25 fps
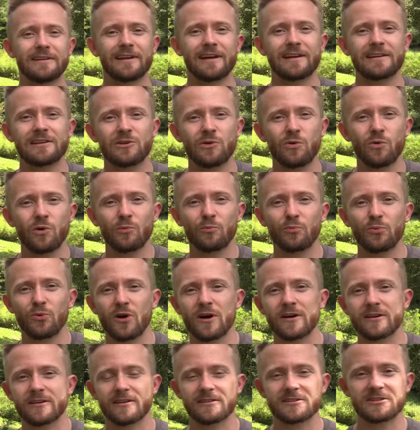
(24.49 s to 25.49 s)
Nitecore
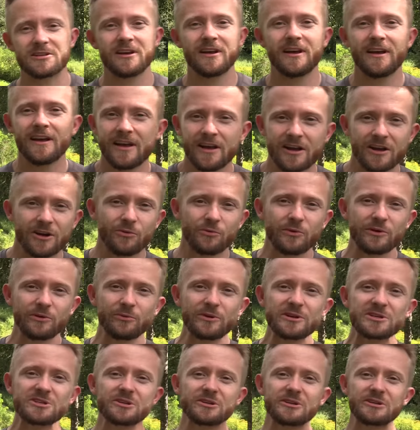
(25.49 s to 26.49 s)
product. We
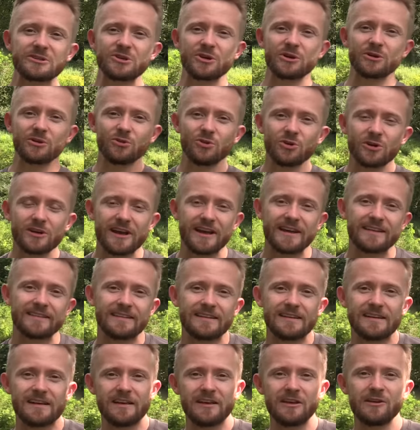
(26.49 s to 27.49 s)
recently took a look at
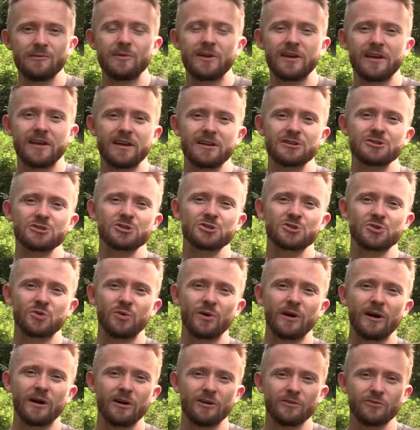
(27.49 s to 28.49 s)
the
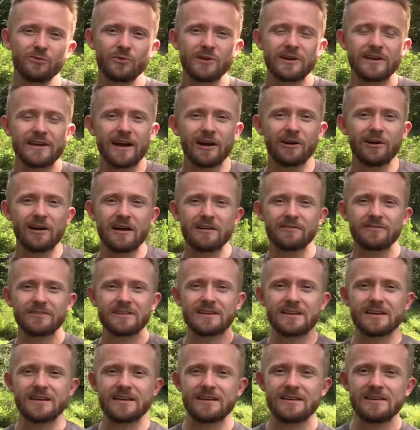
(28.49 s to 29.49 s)
MH12. We now have
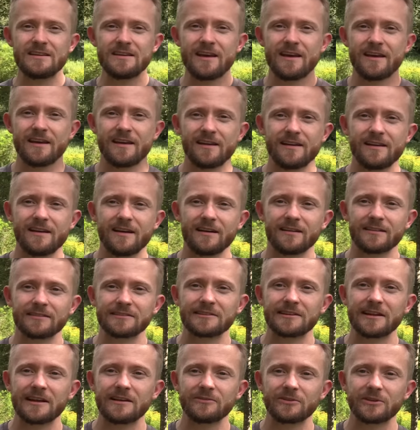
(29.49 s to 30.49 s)
the
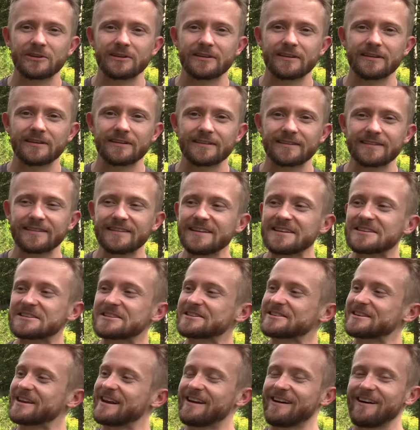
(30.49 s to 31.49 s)
EA11. This
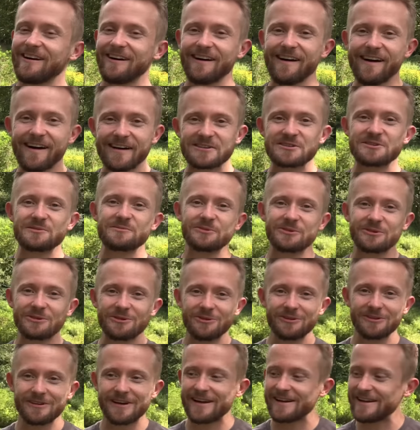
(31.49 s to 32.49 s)
is an awesome
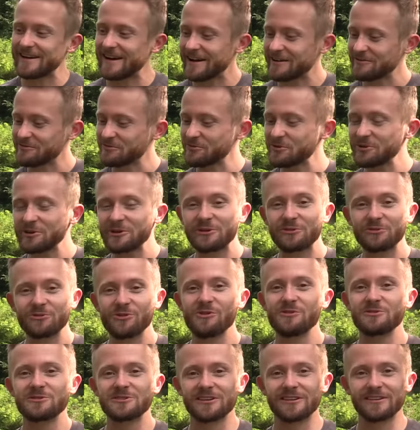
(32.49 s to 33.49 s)
little light. I've really
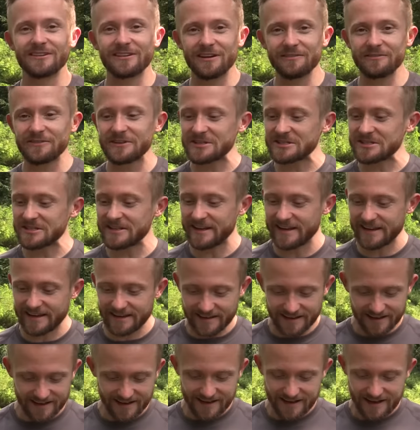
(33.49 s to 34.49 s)
grown to love this
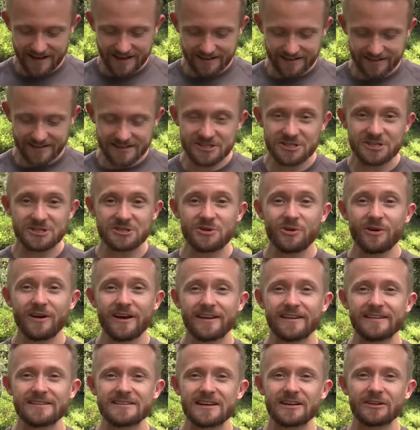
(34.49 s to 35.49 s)
thing. Let's just go
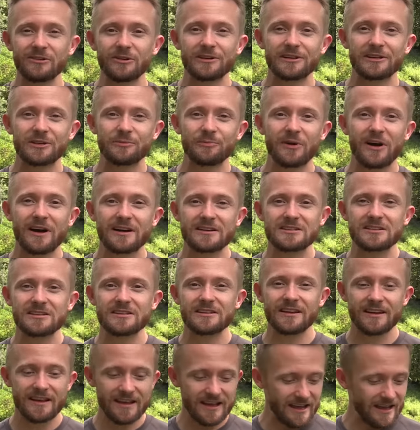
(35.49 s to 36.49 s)
ahead and take a look at the
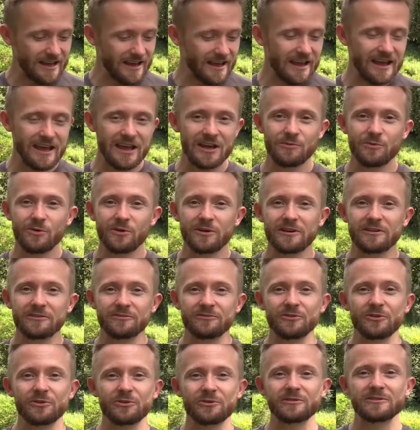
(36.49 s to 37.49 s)
boxing and we'll get
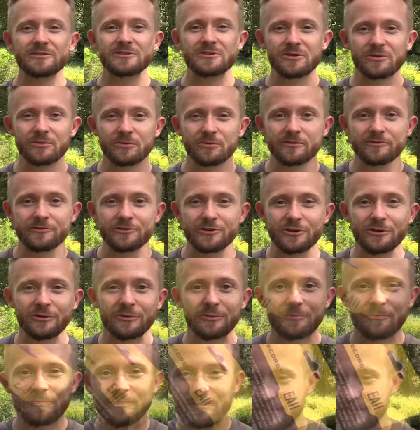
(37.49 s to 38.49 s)
further into the review.